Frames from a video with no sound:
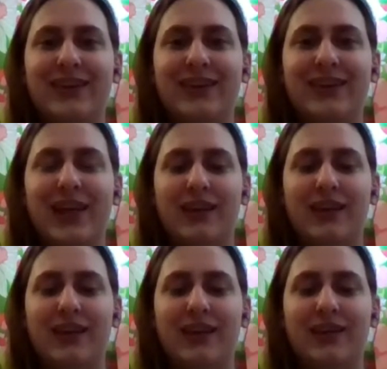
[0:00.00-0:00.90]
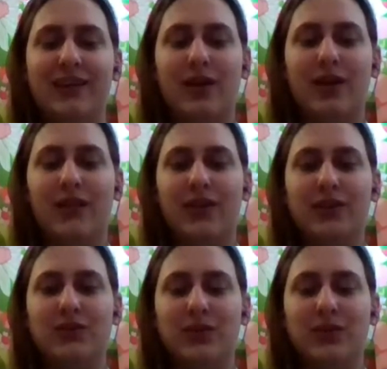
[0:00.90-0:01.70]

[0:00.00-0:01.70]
a story that is